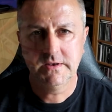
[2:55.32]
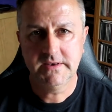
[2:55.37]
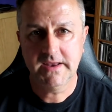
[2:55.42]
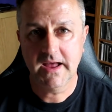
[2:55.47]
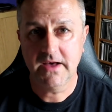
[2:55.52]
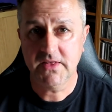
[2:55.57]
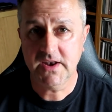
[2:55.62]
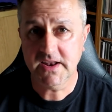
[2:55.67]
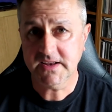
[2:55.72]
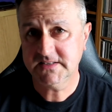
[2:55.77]

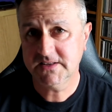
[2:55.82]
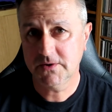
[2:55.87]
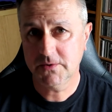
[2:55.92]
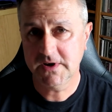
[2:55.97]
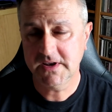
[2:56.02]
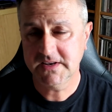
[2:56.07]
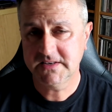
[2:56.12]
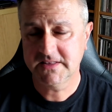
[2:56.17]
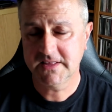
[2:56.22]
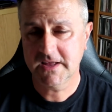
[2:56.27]
Now the next thing
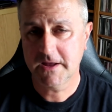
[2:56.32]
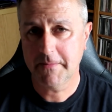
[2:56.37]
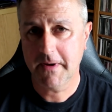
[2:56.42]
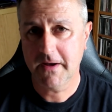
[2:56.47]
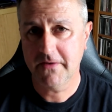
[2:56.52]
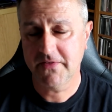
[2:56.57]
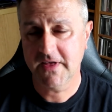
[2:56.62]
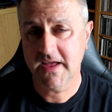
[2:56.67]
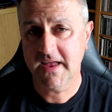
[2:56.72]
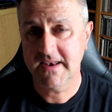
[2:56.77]
we need to think
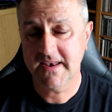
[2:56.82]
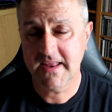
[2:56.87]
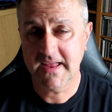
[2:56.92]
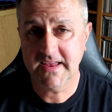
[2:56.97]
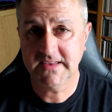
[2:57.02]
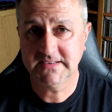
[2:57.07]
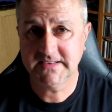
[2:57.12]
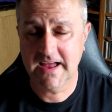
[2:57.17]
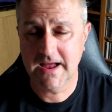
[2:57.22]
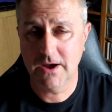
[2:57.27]
about then
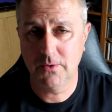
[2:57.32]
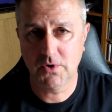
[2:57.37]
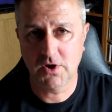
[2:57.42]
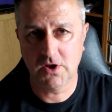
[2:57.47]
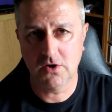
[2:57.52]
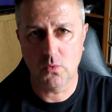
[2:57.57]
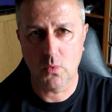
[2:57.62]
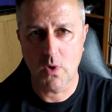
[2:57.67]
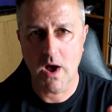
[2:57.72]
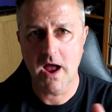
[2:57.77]
is how we're
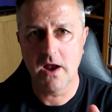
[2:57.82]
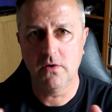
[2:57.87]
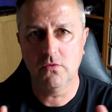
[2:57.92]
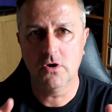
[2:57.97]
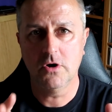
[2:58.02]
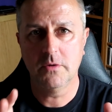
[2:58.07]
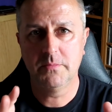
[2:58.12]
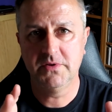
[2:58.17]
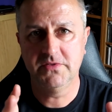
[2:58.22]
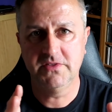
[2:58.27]
going to
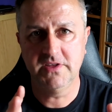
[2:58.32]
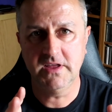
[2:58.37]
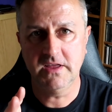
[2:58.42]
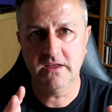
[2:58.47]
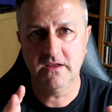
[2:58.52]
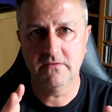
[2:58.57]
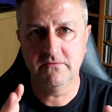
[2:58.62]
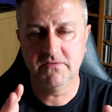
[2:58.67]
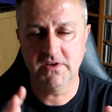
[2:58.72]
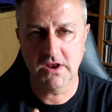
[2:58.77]
wire up
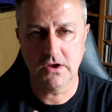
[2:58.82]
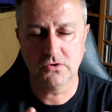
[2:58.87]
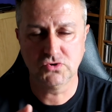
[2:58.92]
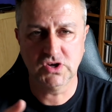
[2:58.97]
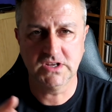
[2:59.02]
the video